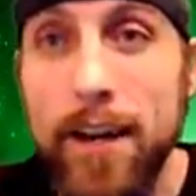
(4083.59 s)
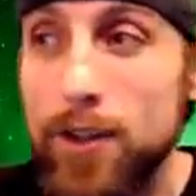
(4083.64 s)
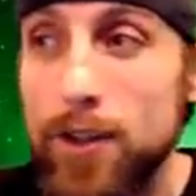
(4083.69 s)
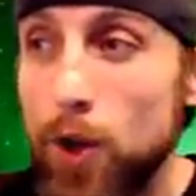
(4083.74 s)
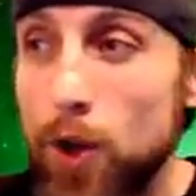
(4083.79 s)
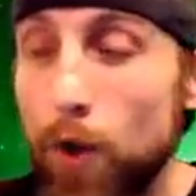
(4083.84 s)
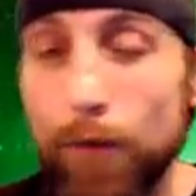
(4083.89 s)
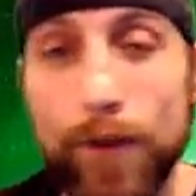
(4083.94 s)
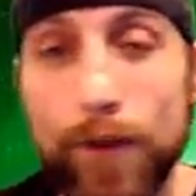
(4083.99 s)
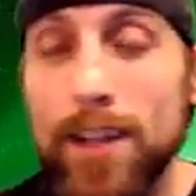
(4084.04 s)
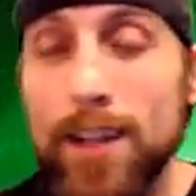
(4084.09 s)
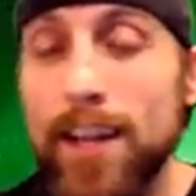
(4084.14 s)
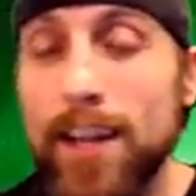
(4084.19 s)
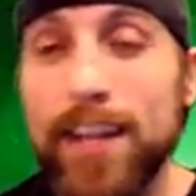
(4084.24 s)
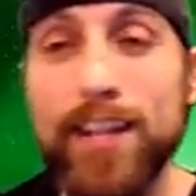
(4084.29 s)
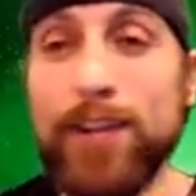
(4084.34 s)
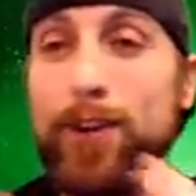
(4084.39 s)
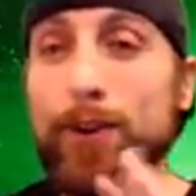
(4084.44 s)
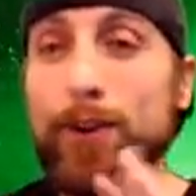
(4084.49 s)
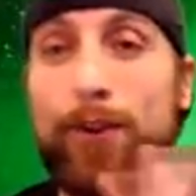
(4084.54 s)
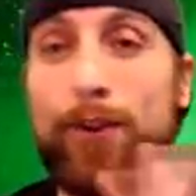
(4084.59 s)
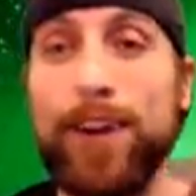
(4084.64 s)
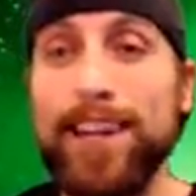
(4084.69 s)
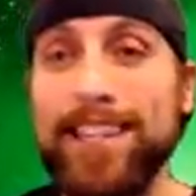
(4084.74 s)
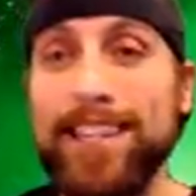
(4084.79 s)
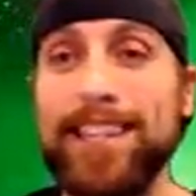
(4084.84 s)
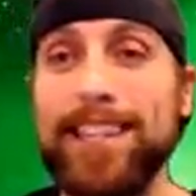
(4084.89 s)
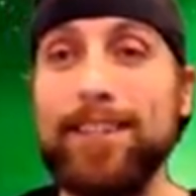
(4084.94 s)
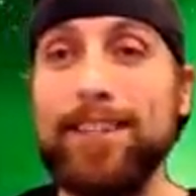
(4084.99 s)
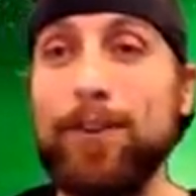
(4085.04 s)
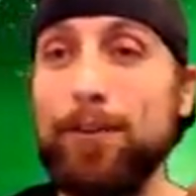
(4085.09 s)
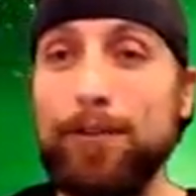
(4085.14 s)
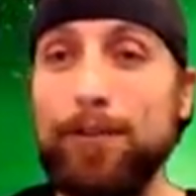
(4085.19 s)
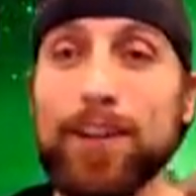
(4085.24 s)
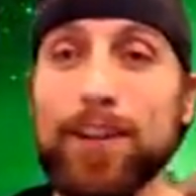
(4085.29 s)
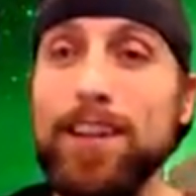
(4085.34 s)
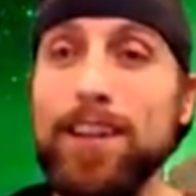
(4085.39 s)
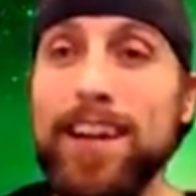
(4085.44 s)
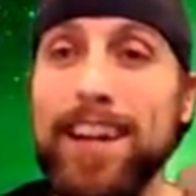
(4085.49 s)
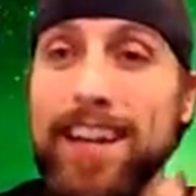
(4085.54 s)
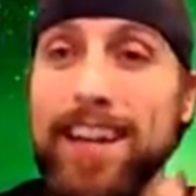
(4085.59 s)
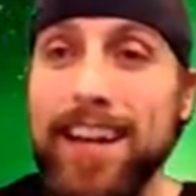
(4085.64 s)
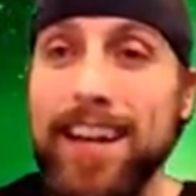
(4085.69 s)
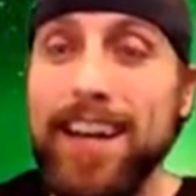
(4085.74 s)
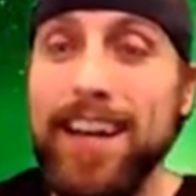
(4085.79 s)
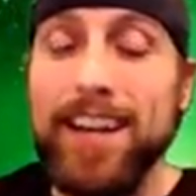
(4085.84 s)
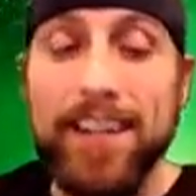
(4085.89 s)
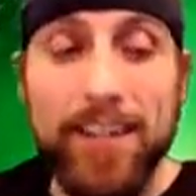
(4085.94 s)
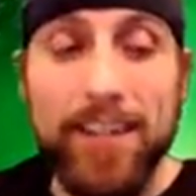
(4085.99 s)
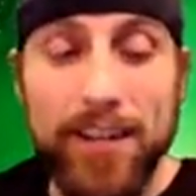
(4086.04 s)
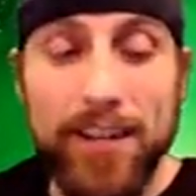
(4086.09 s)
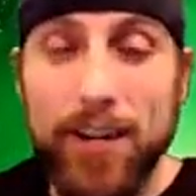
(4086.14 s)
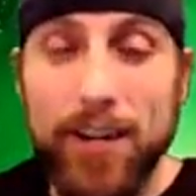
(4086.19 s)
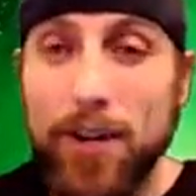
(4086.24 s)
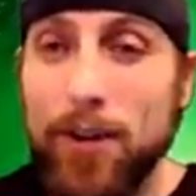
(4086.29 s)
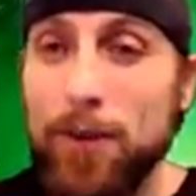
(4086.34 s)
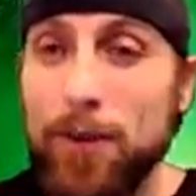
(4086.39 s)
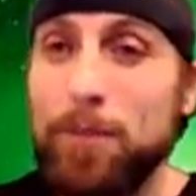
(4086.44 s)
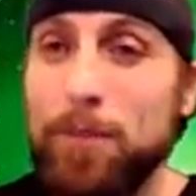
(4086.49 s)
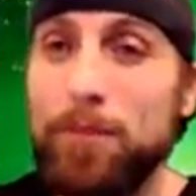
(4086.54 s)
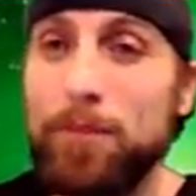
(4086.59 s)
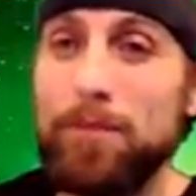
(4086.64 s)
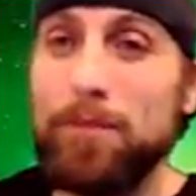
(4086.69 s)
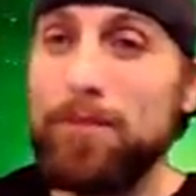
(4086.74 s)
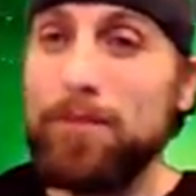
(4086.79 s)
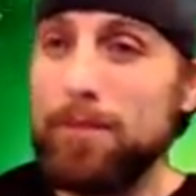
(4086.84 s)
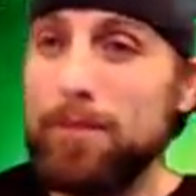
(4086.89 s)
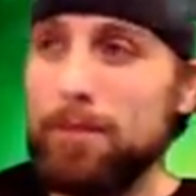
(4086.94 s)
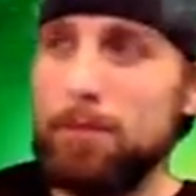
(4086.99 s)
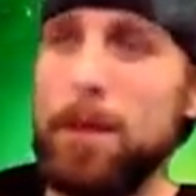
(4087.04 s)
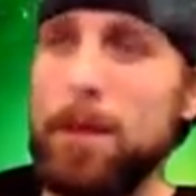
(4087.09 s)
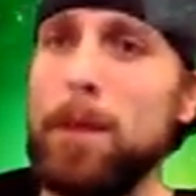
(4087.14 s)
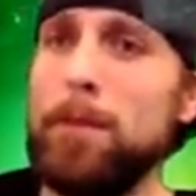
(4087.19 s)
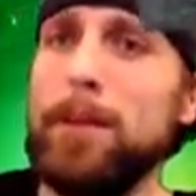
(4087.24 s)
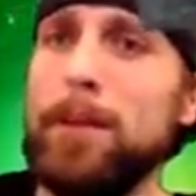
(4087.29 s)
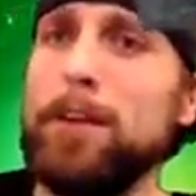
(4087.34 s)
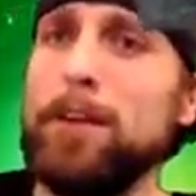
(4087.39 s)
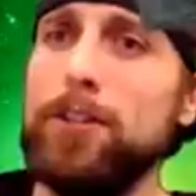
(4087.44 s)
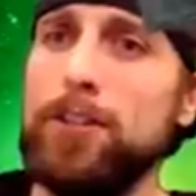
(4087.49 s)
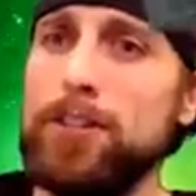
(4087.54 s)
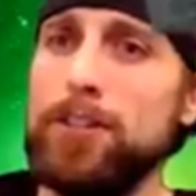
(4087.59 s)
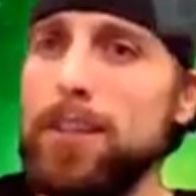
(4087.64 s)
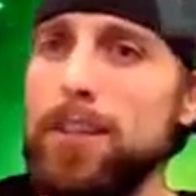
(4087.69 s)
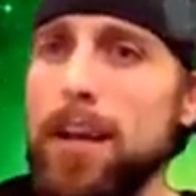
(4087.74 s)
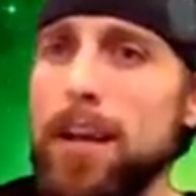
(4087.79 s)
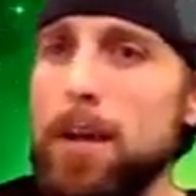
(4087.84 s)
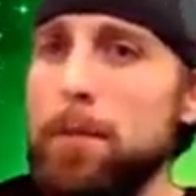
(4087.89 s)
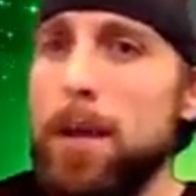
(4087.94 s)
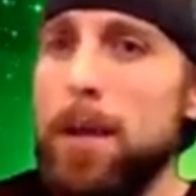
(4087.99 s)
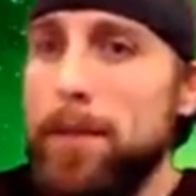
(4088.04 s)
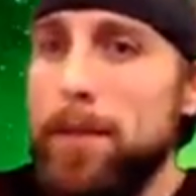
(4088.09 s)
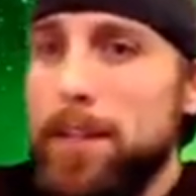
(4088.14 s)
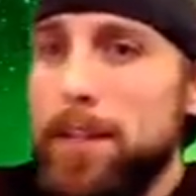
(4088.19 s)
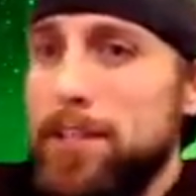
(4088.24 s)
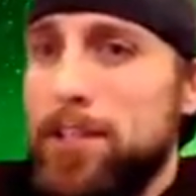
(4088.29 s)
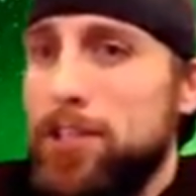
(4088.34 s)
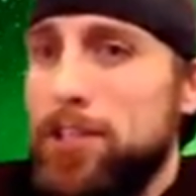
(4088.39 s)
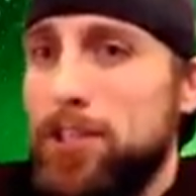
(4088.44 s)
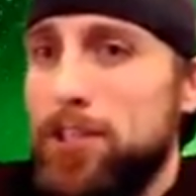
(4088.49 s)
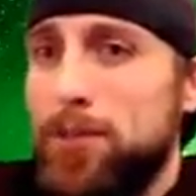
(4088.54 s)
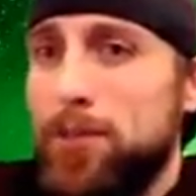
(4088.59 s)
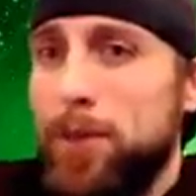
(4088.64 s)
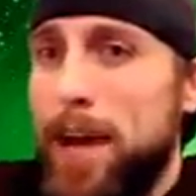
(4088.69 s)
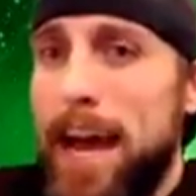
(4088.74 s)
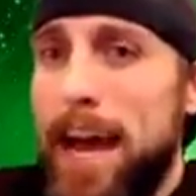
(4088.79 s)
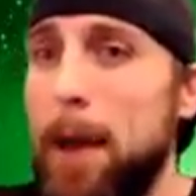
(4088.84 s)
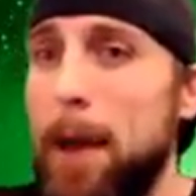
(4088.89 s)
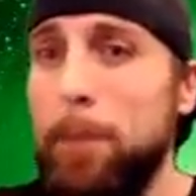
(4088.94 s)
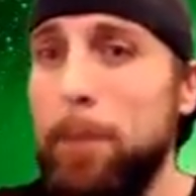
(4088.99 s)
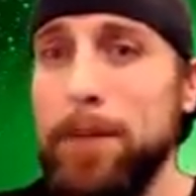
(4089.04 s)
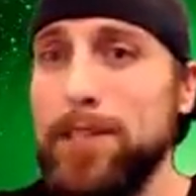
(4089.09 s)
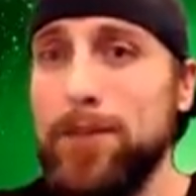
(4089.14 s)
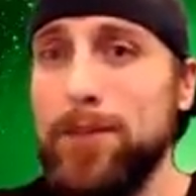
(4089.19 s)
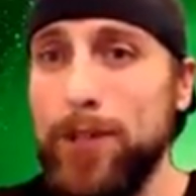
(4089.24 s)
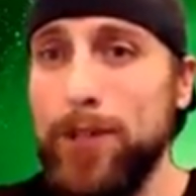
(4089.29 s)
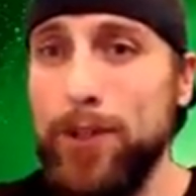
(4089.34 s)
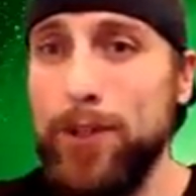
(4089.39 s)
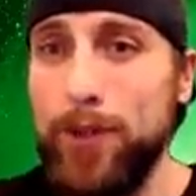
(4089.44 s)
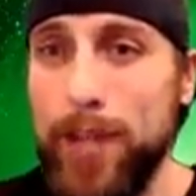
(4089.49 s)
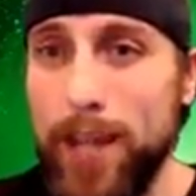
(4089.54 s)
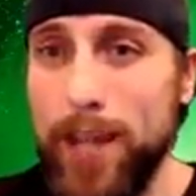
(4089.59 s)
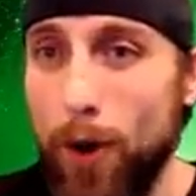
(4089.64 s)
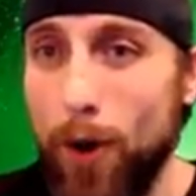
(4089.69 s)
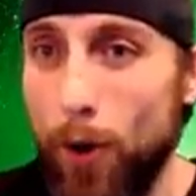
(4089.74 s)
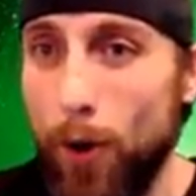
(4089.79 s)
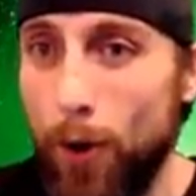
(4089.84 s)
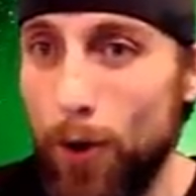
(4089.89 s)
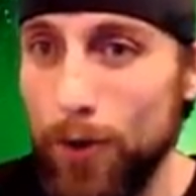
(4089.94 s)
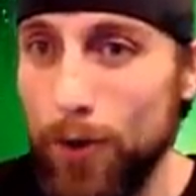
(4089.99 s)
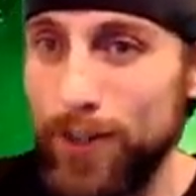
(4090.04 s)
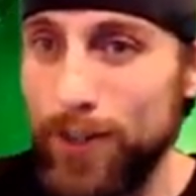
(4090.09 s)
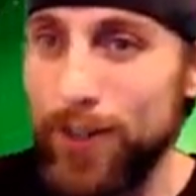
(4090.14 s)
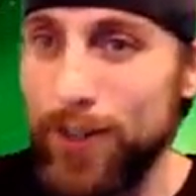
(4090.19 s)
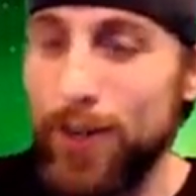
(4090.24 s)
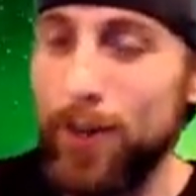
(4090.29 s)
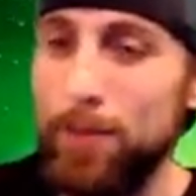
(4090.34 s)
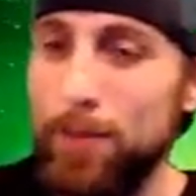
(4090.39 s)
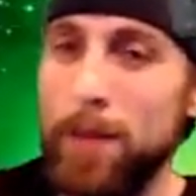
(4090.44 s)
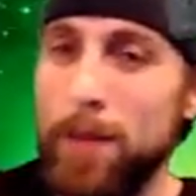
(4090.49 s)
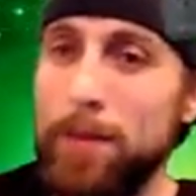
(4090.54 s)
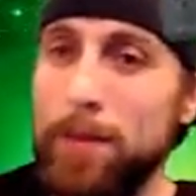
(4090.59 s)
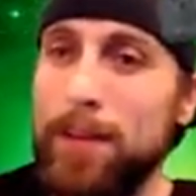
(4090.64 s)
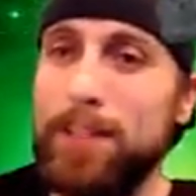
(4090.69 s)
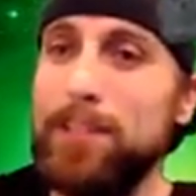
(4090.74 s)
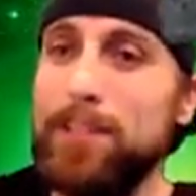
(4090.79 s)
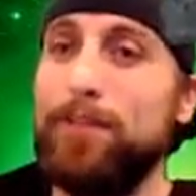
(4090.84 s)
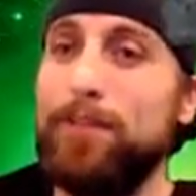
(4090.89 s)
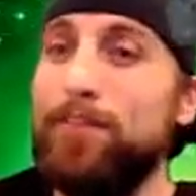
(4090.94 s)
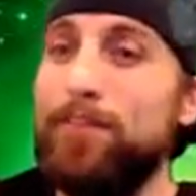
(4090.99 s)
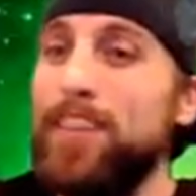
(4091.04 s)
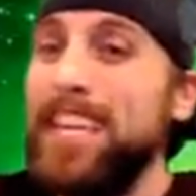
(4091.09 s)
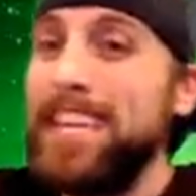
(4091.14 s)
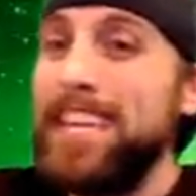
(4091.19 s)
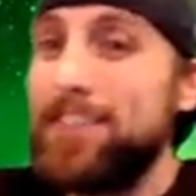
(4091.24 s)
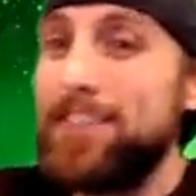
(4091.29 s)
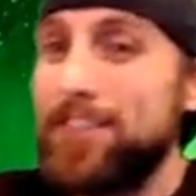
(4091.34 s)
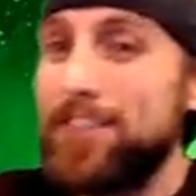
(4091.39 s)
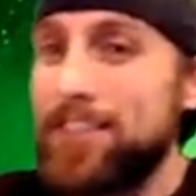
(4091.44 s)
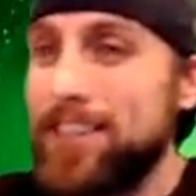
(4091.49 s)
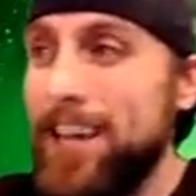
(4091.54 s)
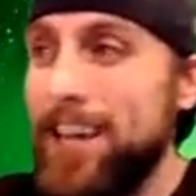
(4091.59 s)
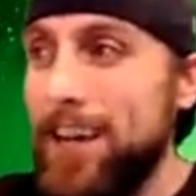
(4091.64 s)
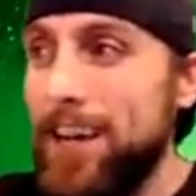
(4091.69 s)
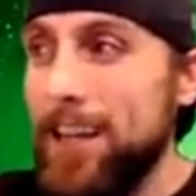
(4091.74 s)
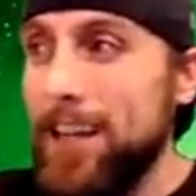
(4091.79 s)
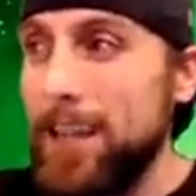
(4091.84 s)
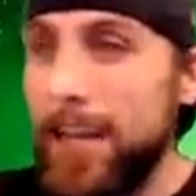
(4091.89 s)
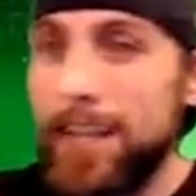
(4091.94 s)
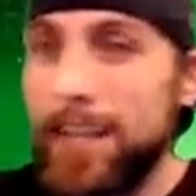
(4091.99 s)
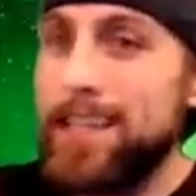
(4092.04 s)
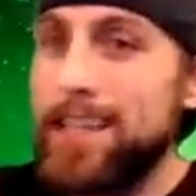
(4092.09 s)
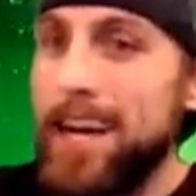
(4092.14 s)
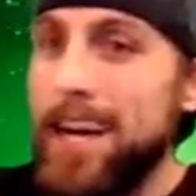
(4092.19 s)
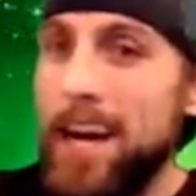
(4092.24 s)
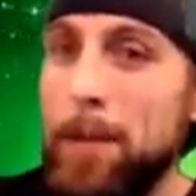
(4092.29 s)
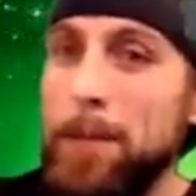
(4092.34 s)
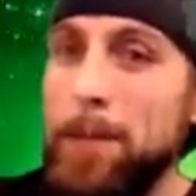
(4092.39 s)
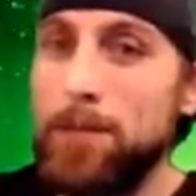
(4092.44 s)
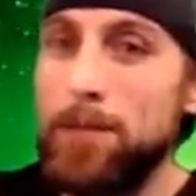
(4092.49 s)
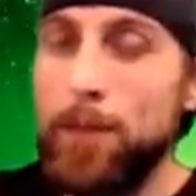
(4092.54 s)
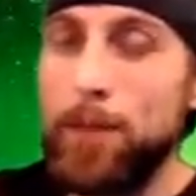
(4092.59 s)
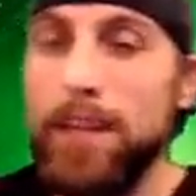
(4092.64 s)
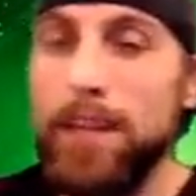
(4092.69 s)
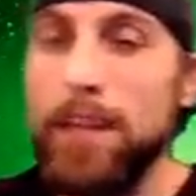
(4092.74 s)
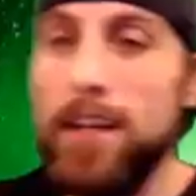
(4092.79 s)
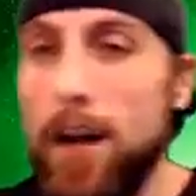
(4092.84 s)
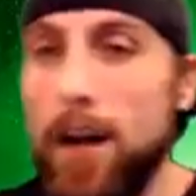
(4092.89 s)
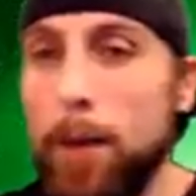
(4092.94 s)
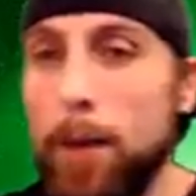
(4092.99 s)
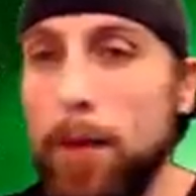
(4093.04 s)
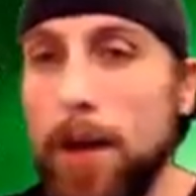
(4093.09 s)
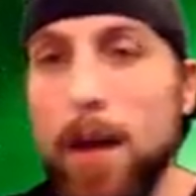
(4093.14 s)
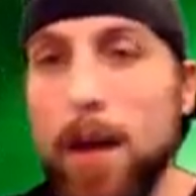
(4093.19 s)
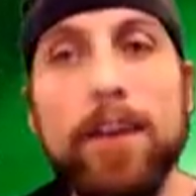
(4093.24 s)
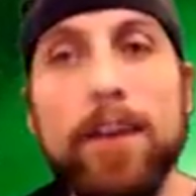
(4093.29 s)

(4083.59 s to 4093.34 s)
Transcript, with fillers: Don't feel like you're crazy. Don't feel like, you know, maybe you're just, maybe this is just what happens when you get old, you know? Maybe it just feels like time is speeding up.